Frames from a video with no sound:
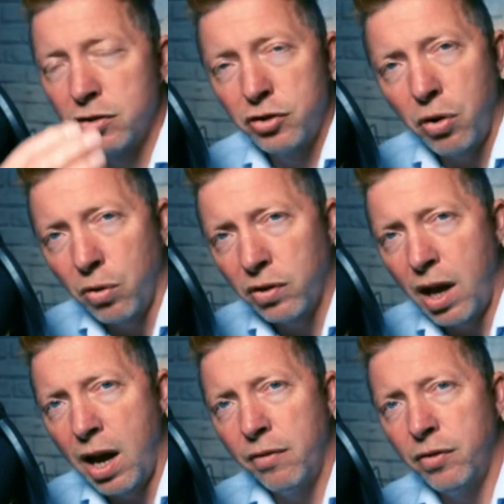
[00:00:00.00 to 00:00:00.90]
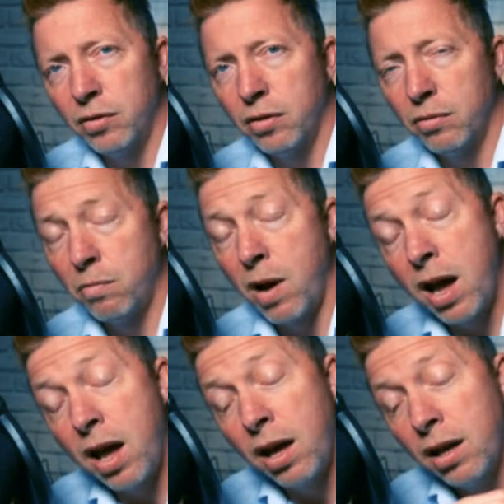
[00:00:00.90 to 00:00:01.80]
shots that I've done
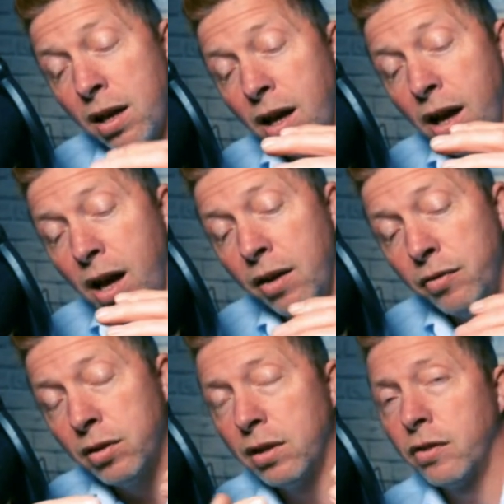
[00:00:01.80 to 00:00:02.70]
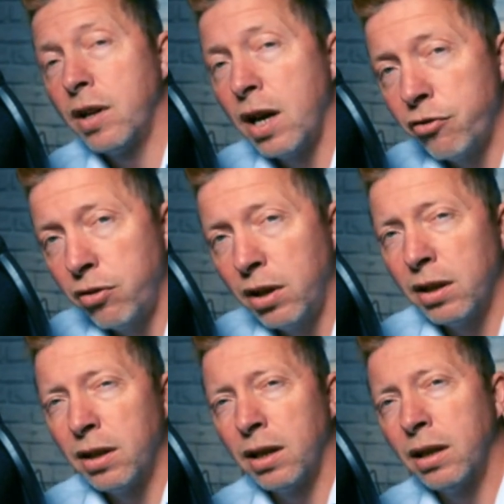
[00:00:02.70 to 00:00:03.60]
where I've done the star
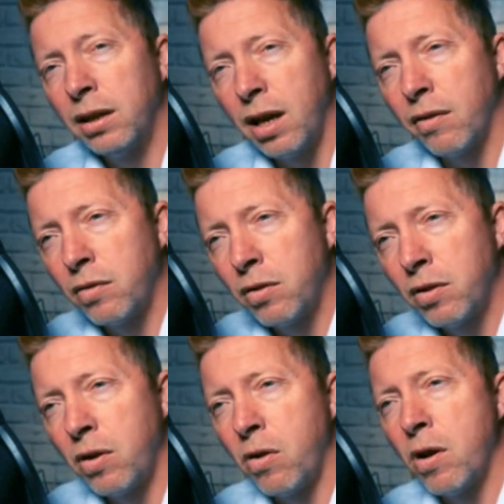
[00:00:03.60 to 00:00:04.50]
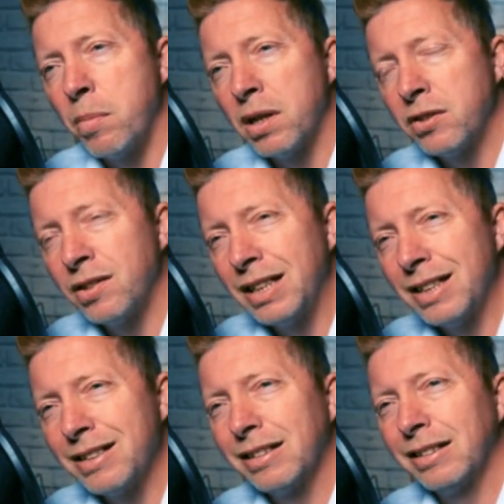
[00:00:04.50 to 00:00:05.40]
trail and I've gone on, I just think,